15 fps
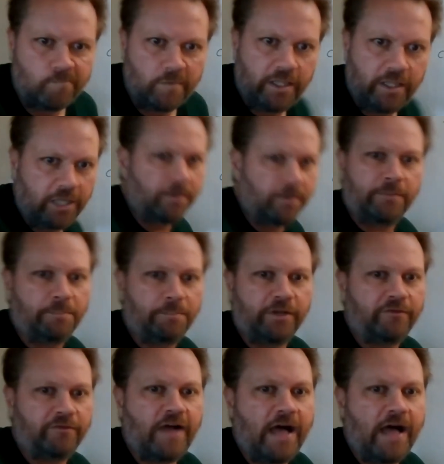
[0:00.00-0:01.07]
Like put a, put
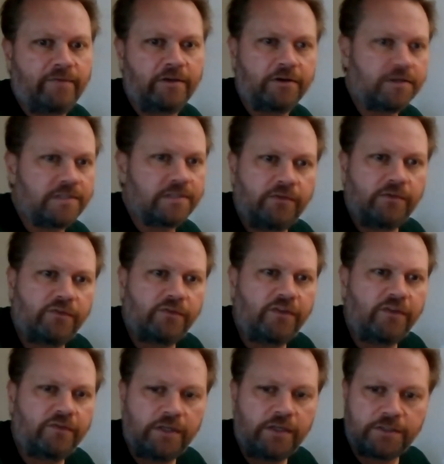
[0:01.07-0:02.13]
a five here instead of a
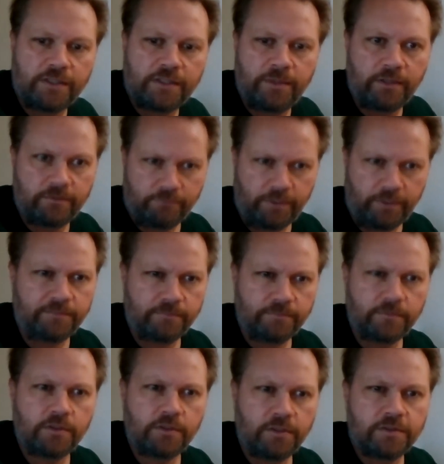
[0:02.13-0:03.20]
50 or something, right?
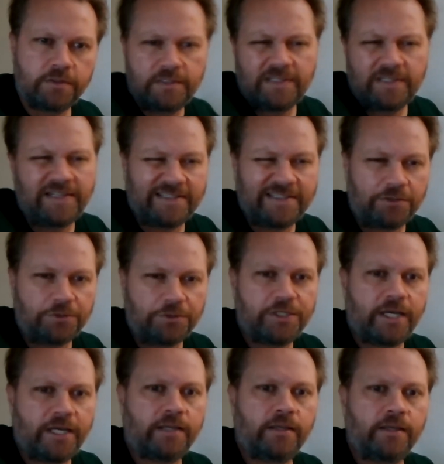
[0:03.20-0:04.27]
So it's a nice little
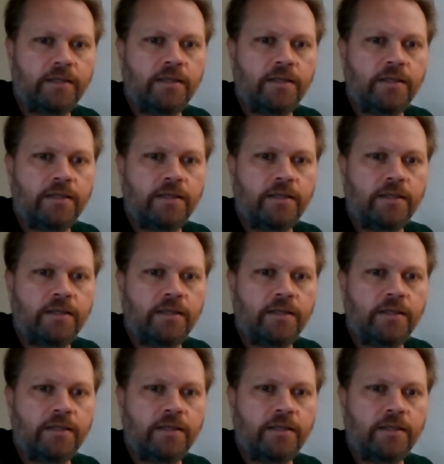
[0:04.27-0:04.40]
check.